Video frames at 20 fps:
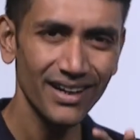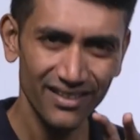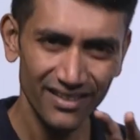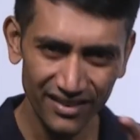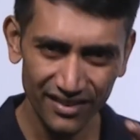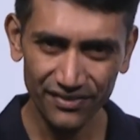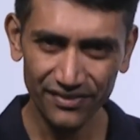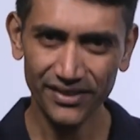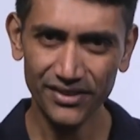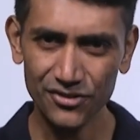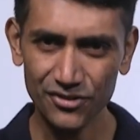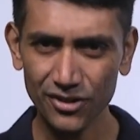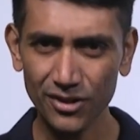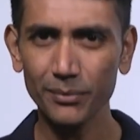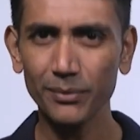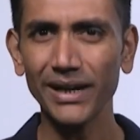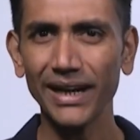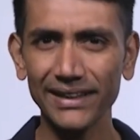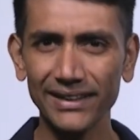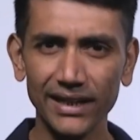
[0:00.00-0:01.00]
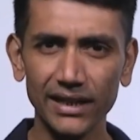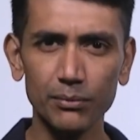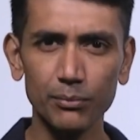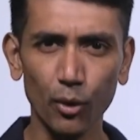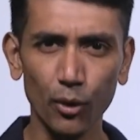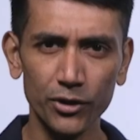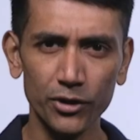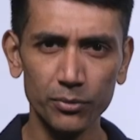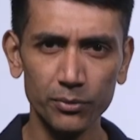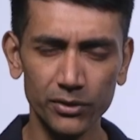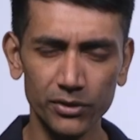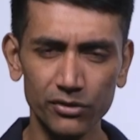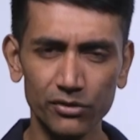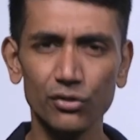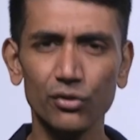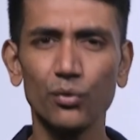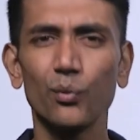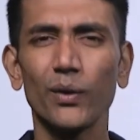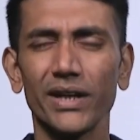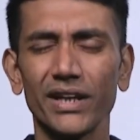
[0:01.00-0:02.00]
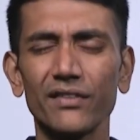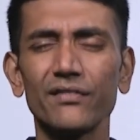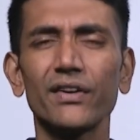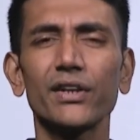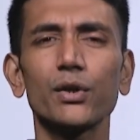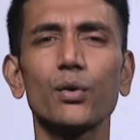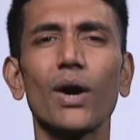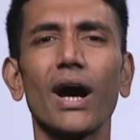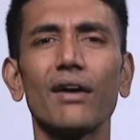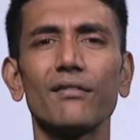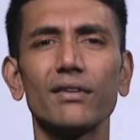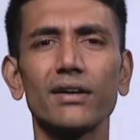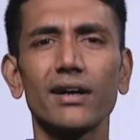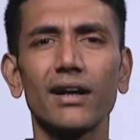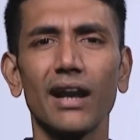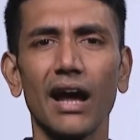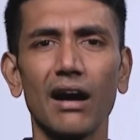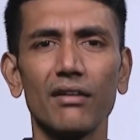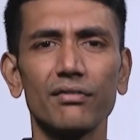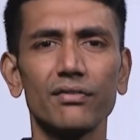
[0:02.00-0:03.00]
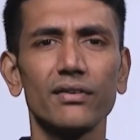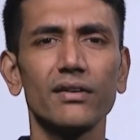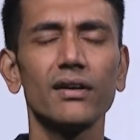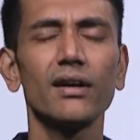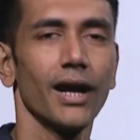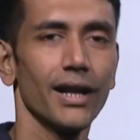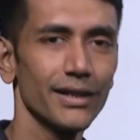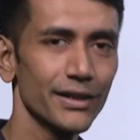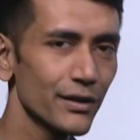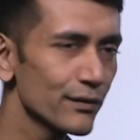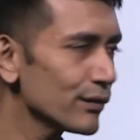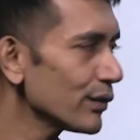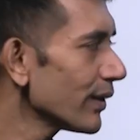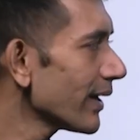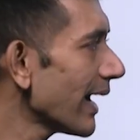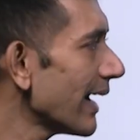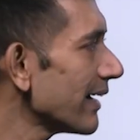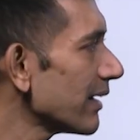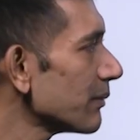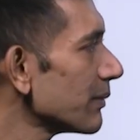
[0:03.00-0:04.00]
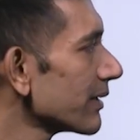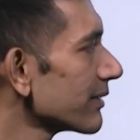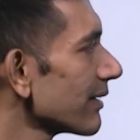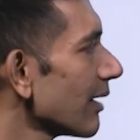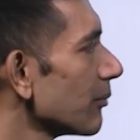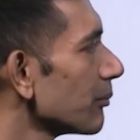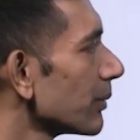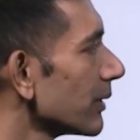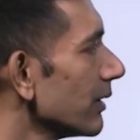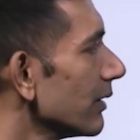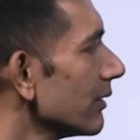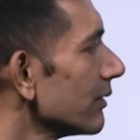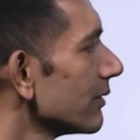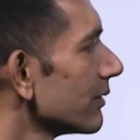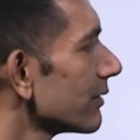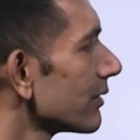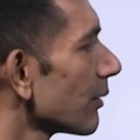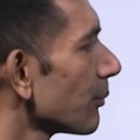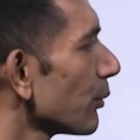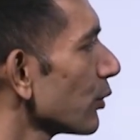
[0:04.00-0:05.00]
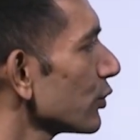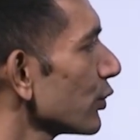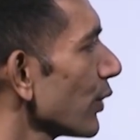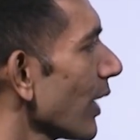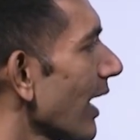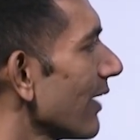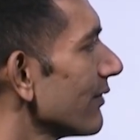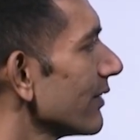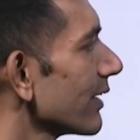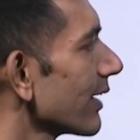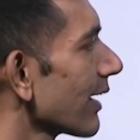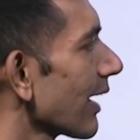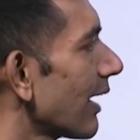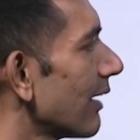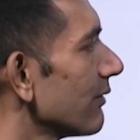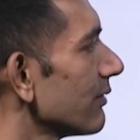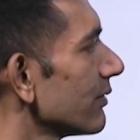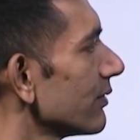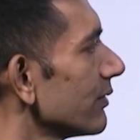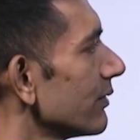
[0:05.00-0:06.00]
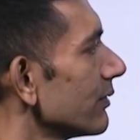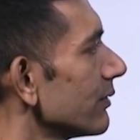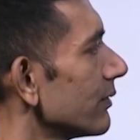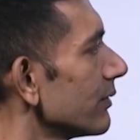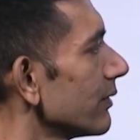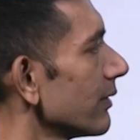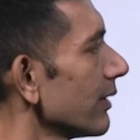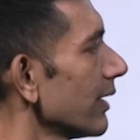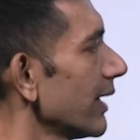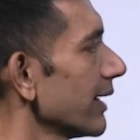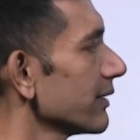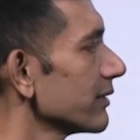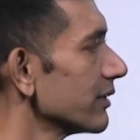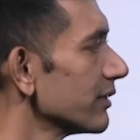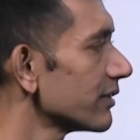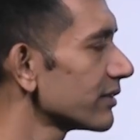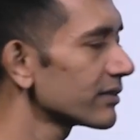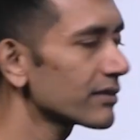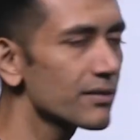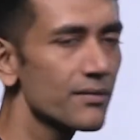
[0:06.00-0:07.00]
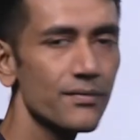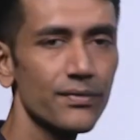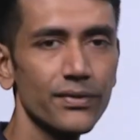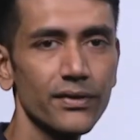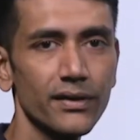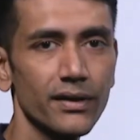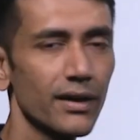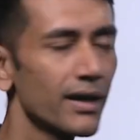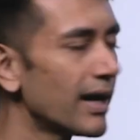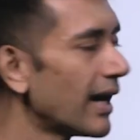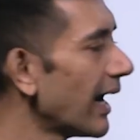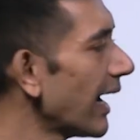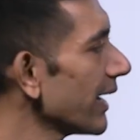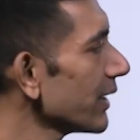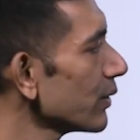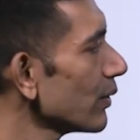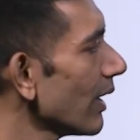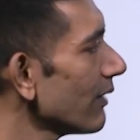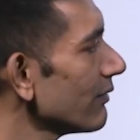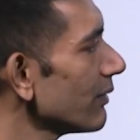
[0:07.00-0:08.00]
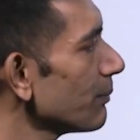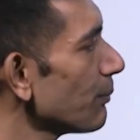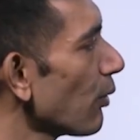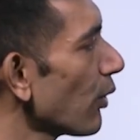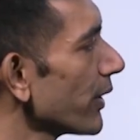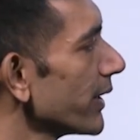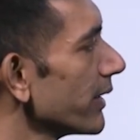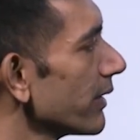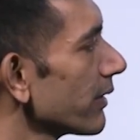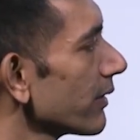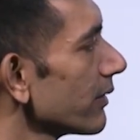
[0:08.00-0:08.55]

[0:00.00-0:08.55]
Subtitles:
Differentiable at that point means whenever you have a graph, I'll give you a random example. Suppose you have a graph like this and you have a point.